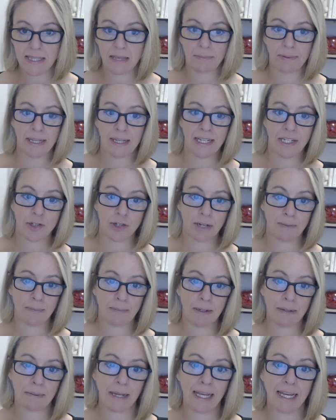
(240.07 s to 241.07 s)
the planned
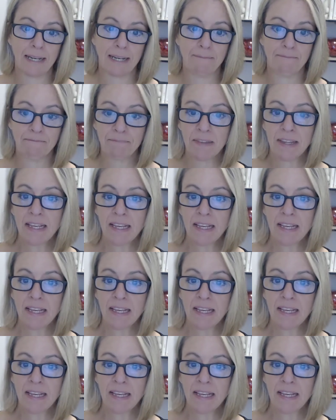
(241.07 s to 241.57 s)
treatment plan.